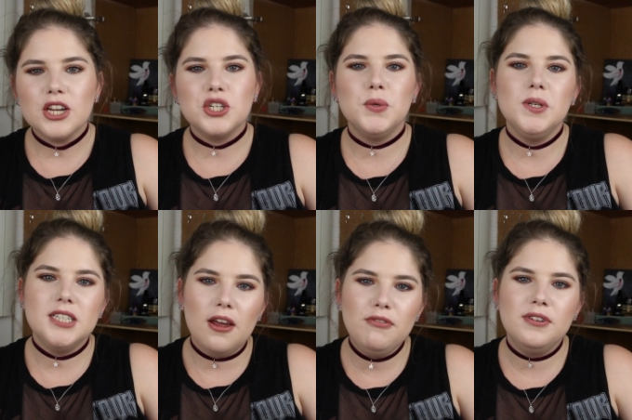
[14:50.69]
she
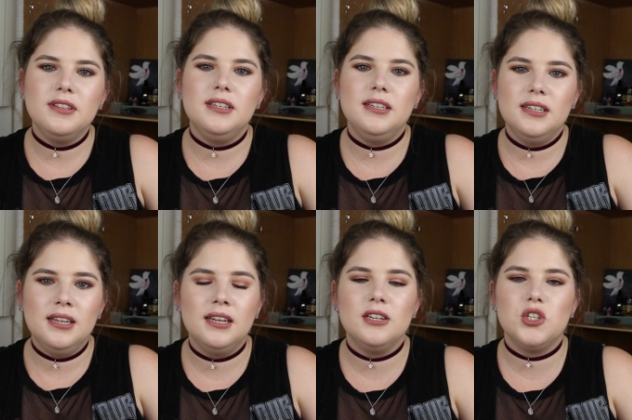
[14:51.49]

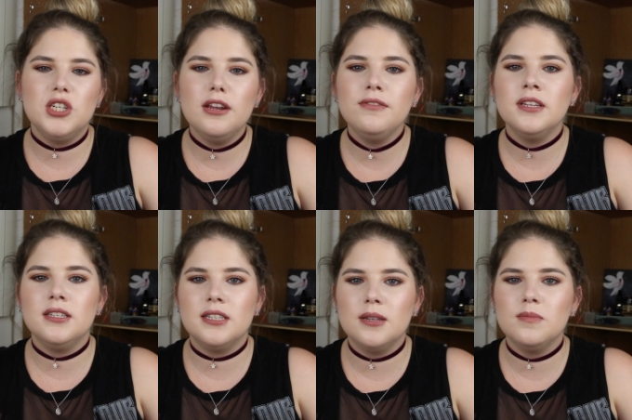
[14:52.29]
definitely
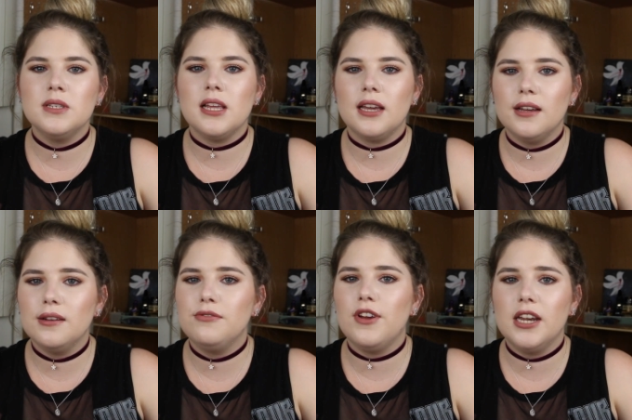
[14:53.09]
seems like
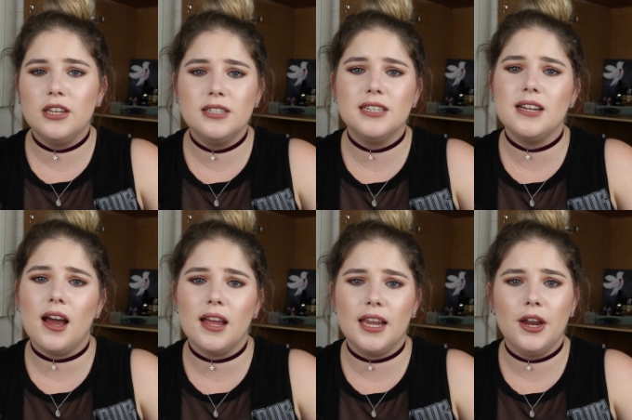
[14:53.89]
a fated to
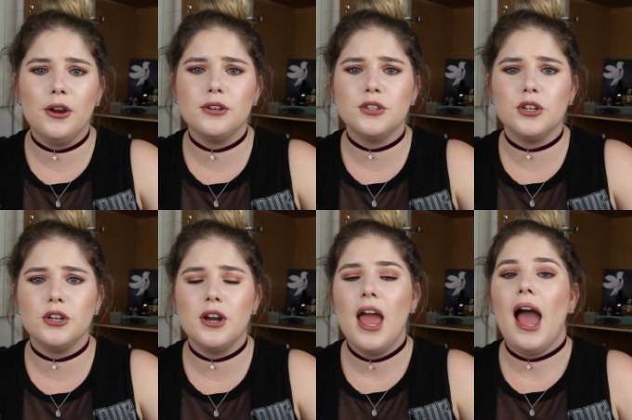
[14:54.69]
die
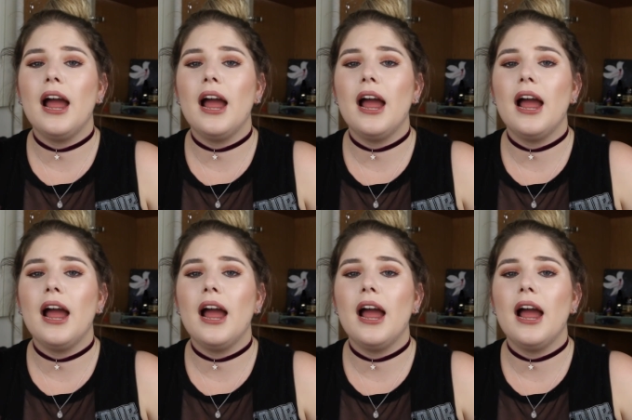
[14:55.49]
character.